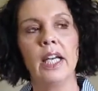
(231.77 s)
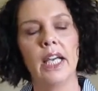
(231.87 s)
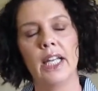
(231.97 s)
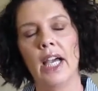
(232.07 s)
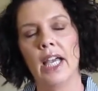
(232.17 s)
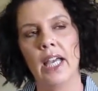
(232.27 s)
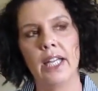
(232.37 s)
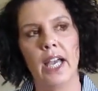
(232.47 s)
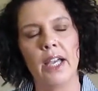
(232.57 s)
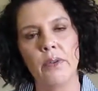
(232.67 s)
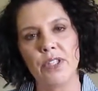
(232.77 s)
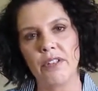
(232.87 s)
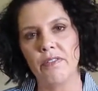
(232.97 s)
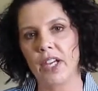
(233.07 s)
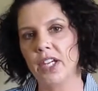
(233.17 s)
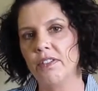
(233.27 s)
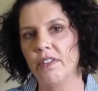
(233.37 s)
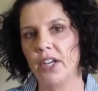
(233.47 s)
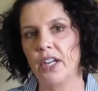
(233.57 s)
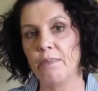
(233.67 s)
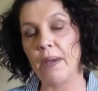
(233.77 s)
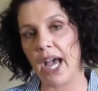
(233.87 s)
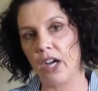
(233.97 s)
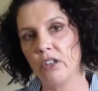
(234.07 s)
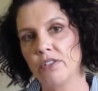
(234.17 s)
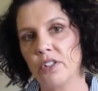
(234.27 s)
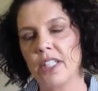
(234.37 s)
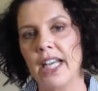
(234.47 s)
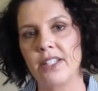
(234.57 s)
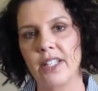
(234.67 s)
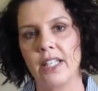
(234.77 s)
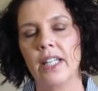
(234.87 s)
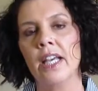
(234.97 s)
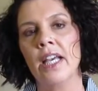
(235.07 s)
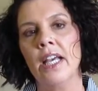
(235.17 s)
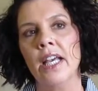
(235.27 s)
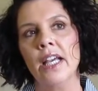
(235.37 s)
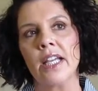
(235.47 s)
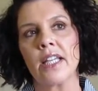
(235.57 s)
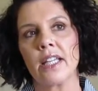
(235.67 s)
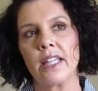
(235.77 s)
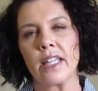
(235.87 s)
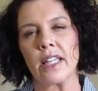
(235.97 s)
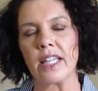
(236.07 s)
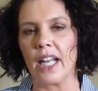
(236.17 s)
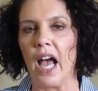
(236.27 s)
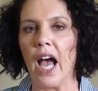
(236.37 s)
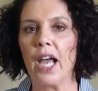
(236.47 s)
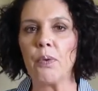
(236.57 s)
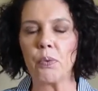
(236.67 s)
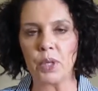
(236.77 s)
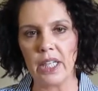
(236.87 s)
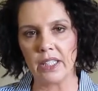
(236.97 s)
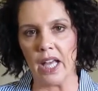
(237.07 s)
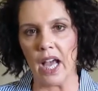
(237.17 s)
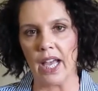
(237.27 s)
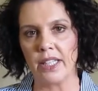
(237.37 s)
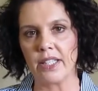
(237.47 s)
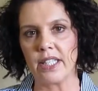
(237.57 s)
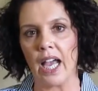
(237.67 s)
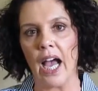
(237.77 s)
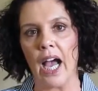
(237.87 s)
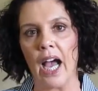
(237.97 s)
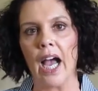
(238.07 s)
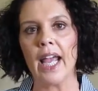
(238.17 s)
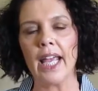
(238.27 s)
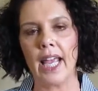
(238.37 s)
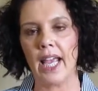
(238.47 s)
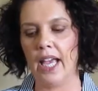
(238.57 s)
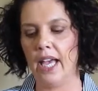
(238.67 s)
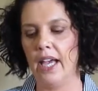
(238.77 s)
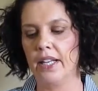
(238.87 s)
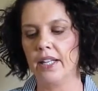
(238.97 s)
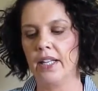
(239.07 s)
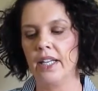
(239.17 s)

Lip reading: And it was a very, very powerful lesson that I realized I had